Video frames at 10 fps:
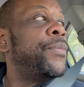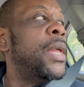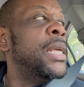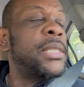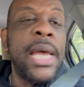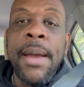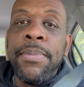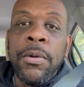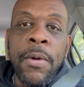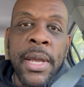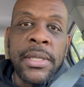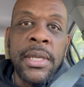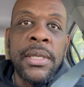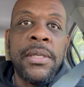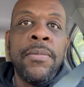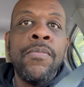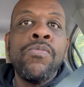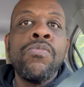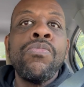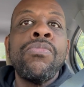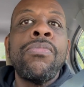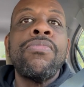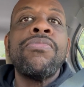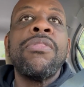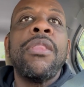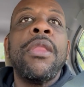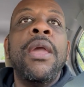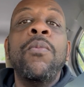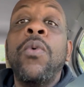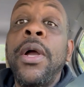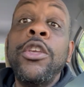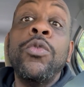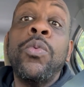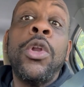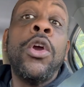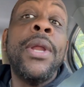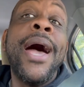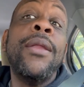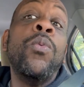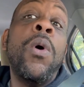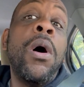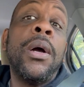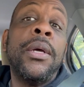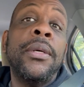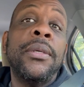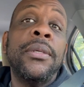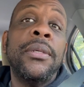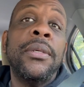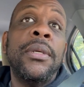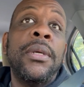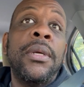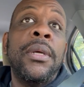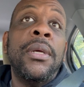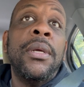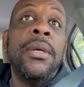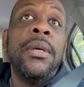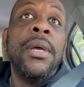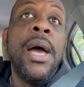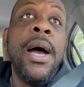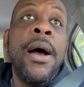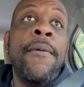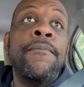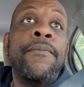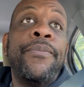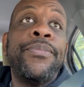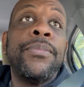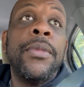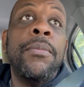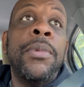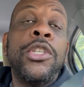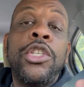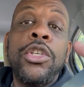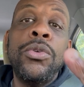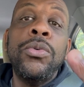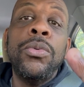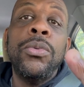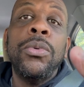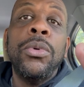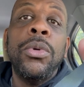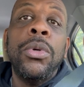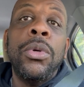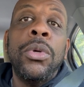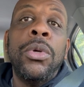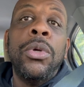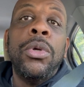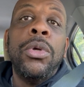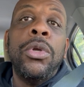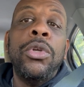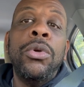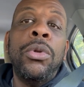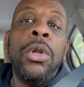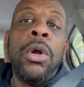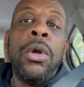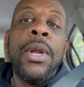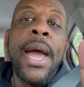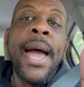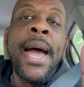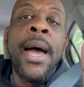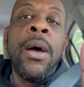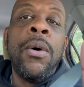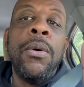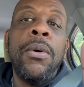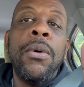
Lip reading: As time progresses, and one, you learn how to walk. But two, you learn how